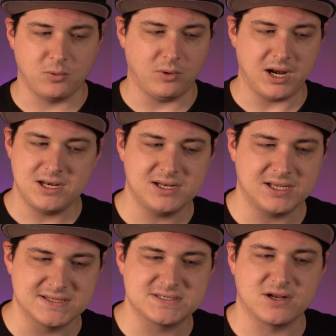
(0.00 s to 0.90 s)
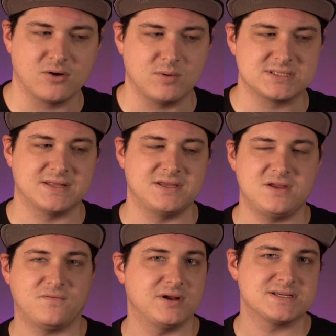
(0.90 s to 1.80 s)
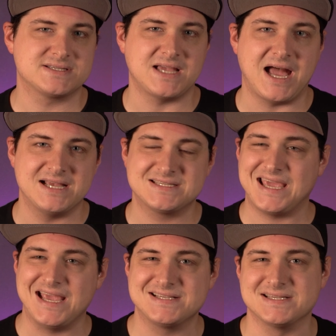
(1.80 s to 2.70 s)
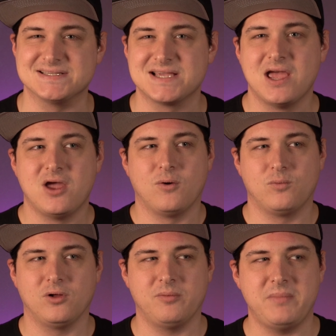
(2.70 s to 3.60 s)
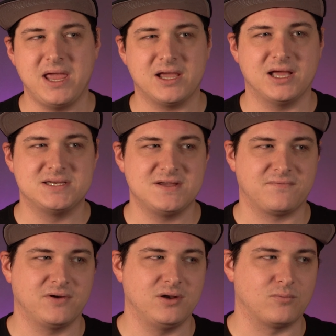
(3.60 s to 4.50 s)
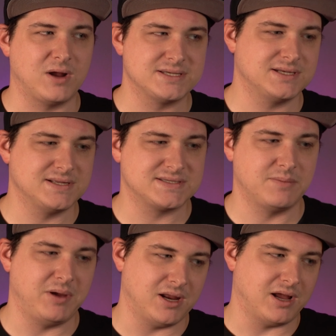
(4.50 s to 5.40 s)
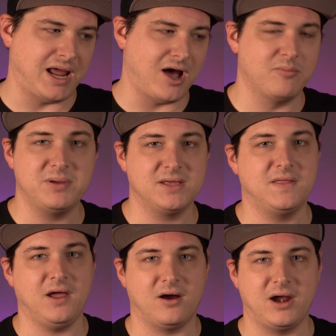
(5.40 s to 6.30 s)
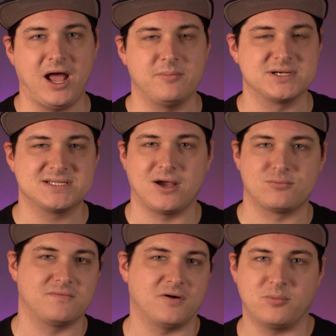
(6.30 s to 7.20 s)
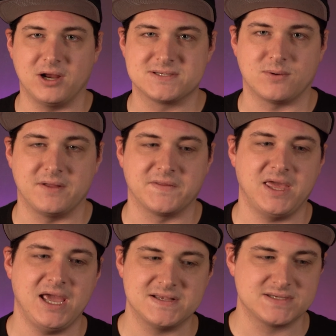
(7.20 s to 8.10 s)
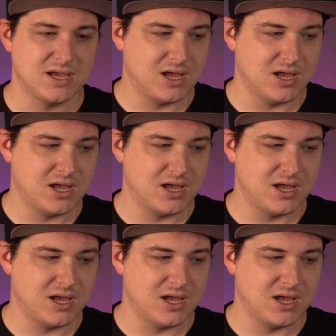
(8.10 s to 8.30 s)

What I didn't consider was that the different size cases will make different resonance depending on how big they are and how much sound reverberates around the case,